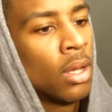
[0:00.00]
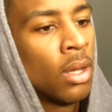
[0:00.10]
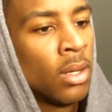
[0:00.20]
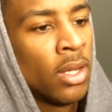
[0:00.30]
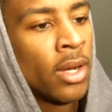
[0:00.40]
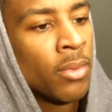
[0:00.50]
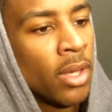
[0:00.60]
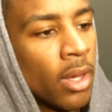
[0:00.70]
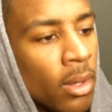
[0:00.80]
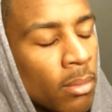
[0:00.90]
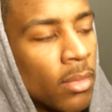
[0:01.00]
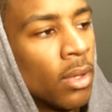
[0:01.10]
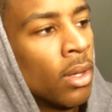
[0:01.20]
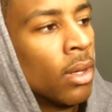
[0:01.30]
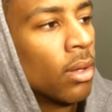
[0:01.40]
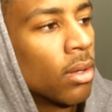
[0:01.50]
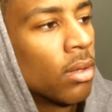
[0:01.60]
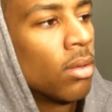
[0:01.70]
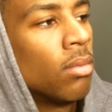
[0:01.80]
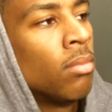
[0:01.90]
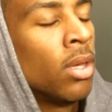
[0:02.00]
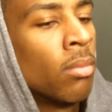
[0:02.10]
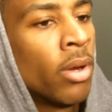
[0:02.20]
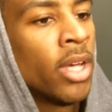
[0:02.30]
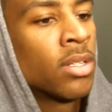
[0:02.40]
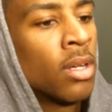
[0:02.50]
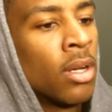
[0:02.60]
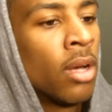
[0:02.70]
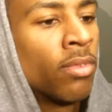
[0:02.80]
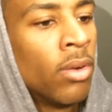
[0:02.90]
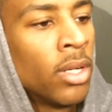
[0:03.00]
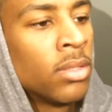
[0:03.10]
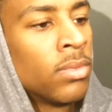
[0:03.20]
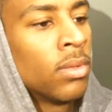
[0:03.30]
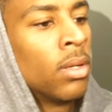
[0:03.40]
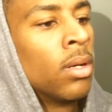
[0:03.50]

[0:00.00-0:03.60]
A lot of rehab. Me and Brad started off aggressive.